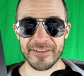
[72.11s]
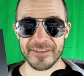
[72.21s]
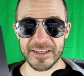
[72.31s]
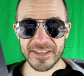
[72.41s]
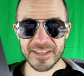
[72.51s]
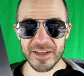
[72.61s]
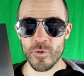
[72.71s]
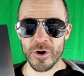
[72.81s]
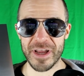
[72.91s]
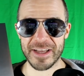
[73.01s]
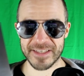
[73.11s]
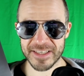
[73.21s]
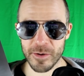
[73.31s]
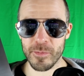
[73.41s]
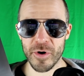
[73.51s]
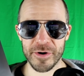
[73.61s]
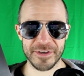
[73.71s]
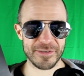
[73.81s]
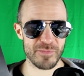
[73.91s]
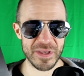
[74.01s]
this would at some
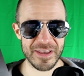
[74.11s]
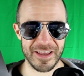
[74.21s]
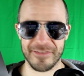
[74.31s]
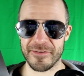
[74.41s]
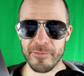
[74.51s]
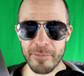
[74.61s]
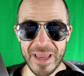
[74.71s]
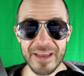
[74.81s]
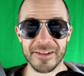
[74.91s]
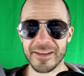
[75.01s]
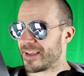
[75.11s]
point be in the mail.